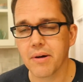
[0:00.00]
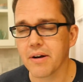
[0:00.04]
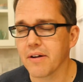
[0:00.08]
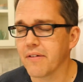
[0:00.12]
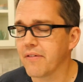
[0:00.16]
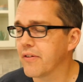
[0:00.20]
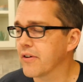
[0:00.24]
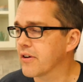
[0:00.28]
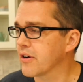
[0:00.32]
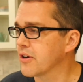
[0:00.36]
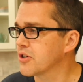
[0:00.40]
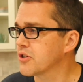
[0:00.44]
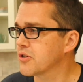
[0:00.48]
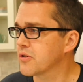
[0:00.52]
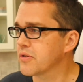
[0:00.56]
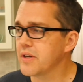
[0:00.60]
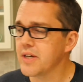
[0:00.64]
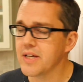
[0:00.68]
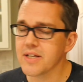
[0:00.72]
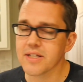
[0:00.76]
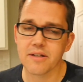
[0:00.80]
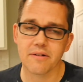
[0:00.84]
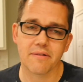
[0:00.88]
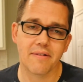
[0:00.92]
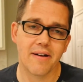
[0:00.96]
but if you've got
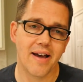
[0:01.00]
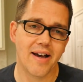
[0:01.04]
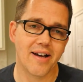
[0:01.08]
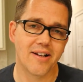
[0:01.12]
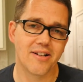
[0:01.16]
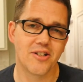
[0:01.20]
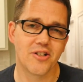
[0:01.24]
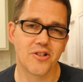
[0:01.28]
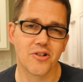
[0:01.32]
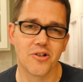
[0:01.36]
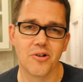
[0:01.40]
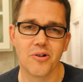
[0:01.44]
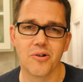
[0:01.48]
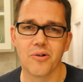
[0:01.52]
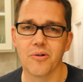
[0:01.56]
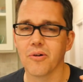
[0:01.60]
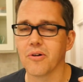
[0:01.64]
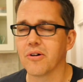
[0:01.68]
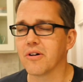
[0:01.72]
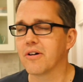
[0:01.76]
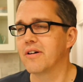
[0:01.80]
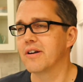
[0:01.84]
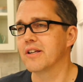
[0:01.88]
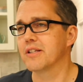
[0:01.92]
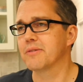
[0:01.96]
trees around you
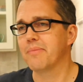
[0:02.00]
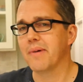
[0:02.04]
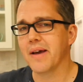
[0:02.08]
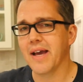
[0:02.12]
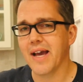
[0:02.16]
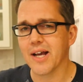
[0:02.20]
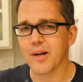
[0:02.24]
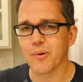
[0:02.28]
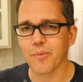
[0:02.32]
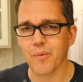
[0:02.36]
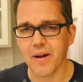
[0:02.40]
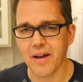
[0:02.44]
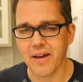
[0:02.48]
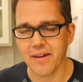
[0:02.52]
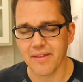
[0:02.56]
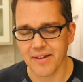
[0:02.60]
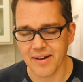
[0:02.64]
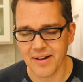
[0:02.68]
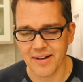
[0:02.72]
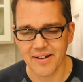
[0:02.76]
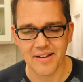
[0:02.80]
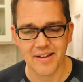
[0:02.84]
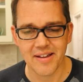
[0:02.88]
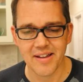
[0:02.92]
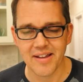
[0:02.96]
or it's bad
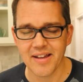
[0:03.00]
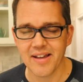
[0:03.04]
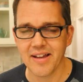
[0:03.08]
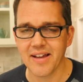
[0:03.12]
weather,